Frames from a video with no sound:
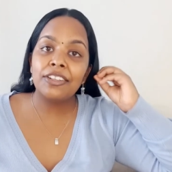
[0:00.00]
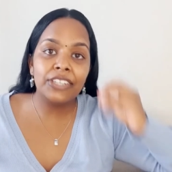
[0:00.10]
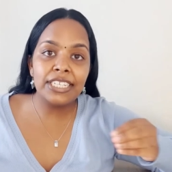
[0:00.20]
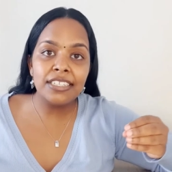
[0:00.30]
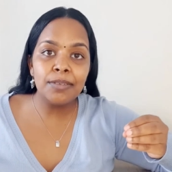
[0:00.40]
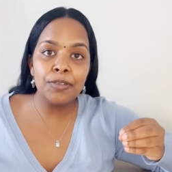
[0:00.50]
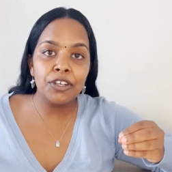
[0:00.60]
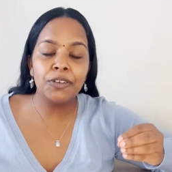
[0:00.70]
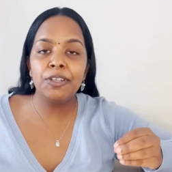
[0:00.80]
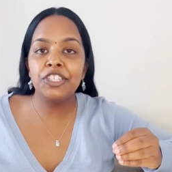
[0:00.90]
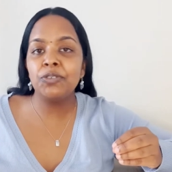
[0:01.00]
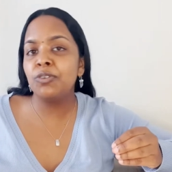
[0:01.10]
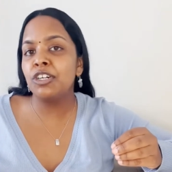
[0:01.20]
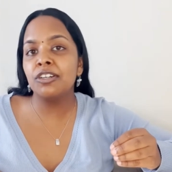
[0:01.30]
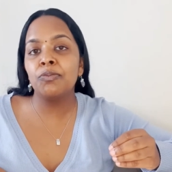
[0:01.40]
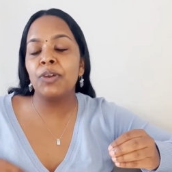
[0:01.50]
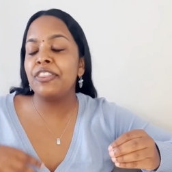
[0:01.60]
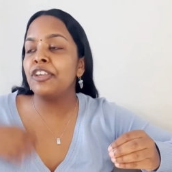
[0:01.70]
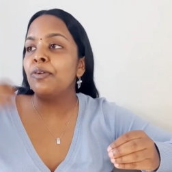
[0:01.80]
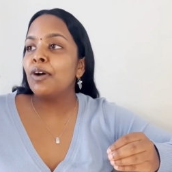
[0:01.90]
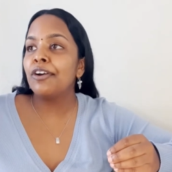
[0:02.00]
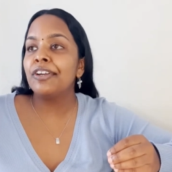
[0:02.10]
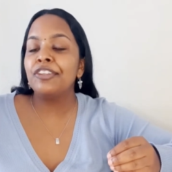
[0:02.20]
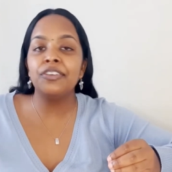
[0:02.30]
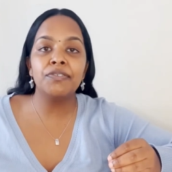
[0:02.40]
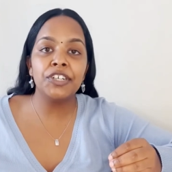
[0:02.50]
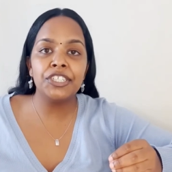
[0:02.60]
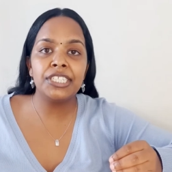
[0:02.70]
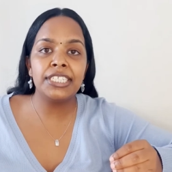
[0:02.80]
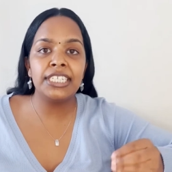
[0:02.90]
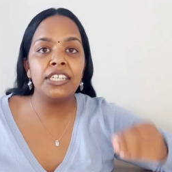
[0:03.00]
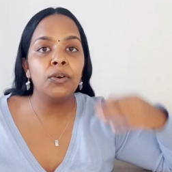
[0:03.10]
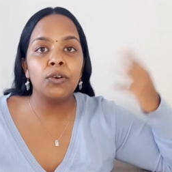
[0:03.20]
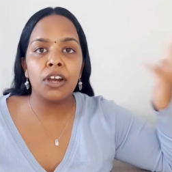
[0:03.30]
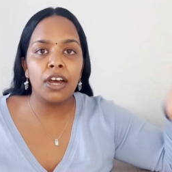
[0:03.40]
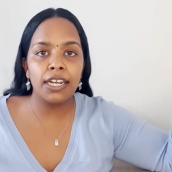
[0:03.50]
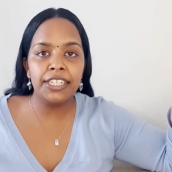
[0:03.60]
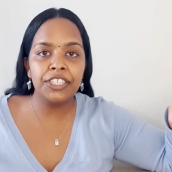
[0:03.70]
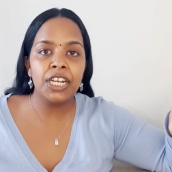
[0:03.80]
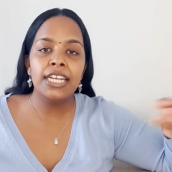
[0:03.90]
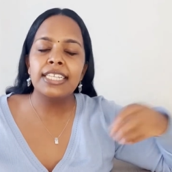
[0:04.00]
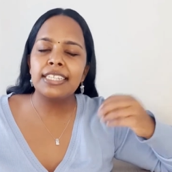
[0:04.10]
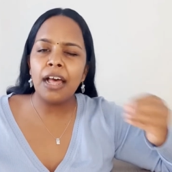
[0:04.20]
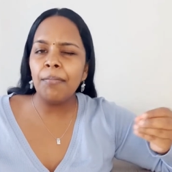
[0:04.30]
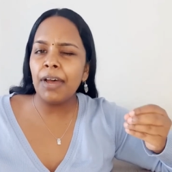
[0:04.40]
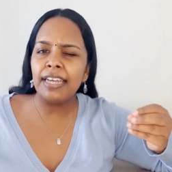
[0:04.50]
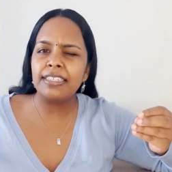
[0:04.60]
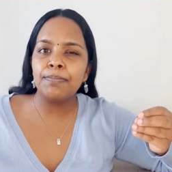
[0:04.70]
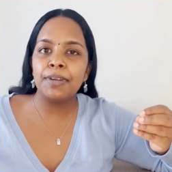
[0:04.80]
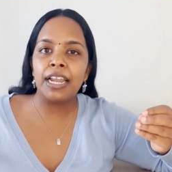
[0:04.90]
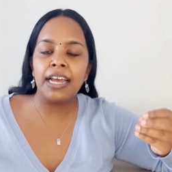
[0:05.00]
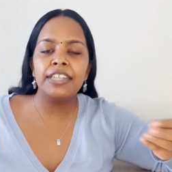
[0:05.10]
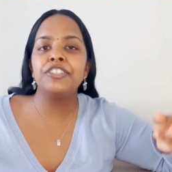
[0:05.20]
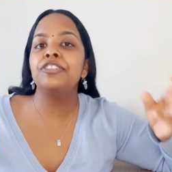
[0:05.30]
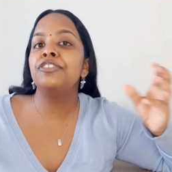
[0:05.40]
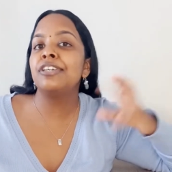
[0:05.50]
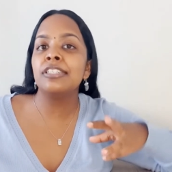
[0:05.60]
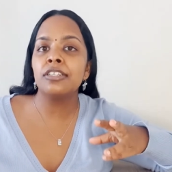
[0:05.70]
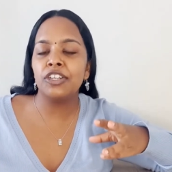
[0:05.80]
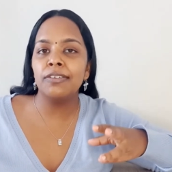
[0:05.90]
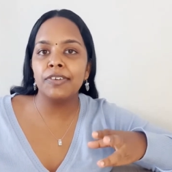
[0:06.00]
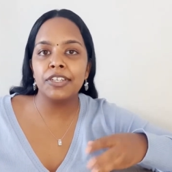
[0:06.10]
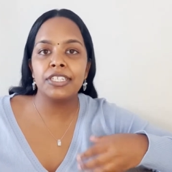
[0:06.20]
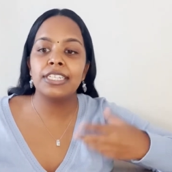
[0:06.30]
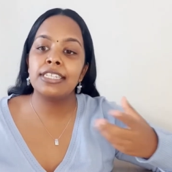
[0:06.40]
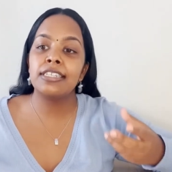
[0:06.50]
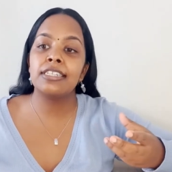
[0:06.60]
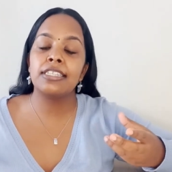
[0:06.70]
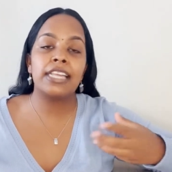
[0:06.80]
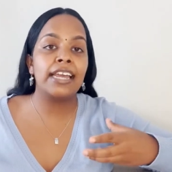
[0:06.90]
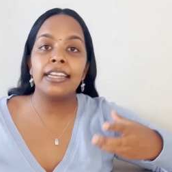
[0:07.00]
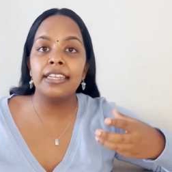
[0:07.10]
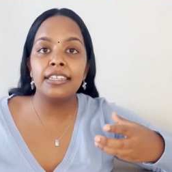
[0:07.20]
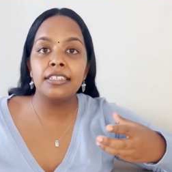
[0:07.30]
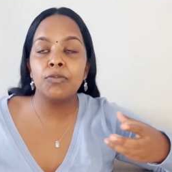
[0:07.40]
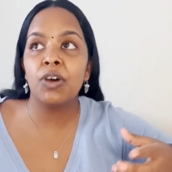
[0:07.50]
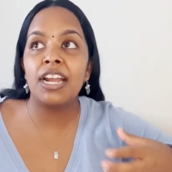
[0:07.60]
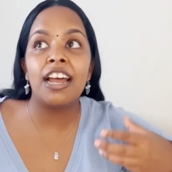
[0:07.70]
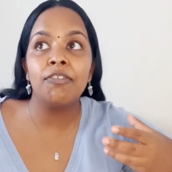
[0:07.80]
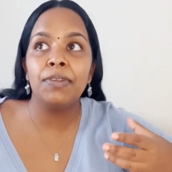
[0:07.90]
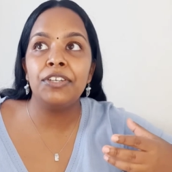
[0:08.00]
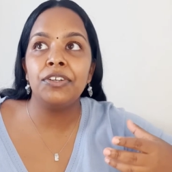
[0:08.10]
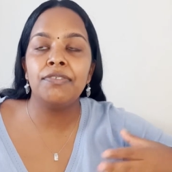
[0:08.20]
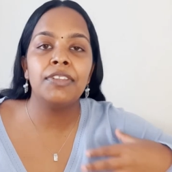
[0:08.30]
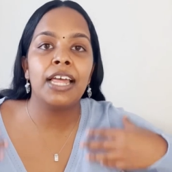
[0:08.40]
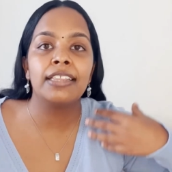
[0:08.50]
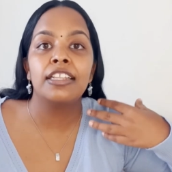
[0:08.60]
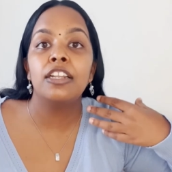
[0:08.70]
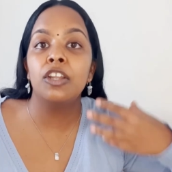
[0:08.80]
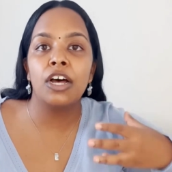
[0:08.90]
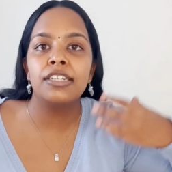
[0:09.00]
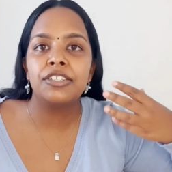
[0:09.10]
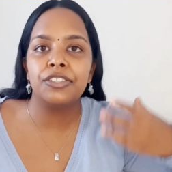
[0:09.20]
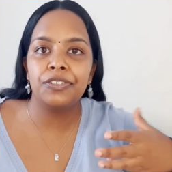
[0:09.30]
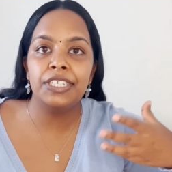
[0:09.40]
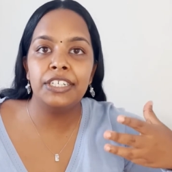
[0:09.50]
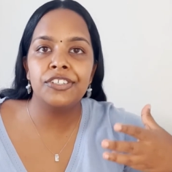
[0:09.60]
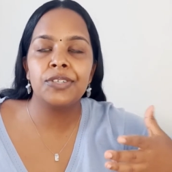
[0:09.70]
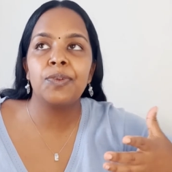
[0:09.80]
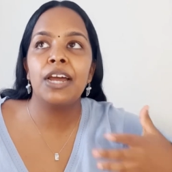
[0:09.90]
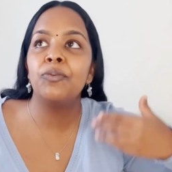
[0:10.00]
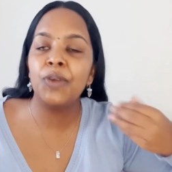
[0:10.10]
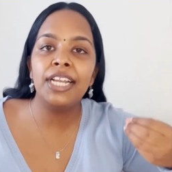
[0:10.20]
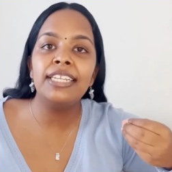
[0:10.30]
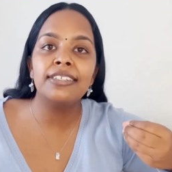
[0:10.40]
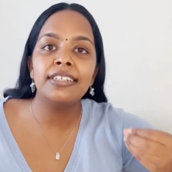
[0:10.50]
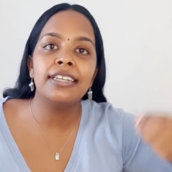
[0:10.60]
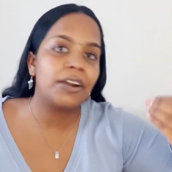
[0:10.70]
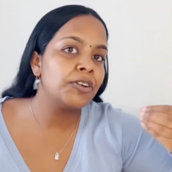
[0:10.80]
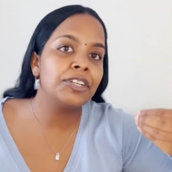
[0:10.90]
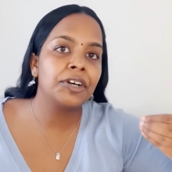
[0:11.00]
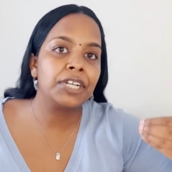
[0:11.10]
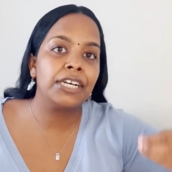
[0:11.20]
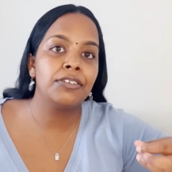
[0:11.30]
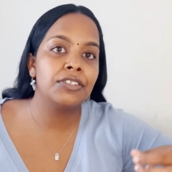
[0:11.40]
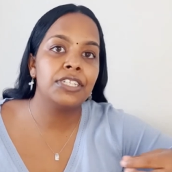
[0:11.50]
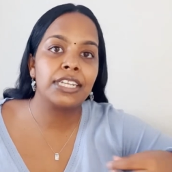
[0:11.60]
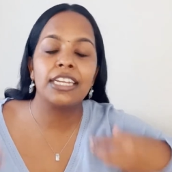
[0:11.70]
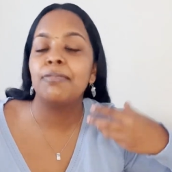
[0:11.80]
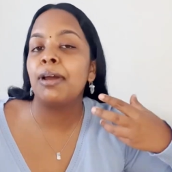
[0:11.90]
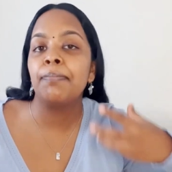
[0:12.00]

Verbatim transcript: these tips are going to work whether you are in university or college. Some might apply to just university since that is what I've been doing for like the last three years and where I really did narrow down how to study my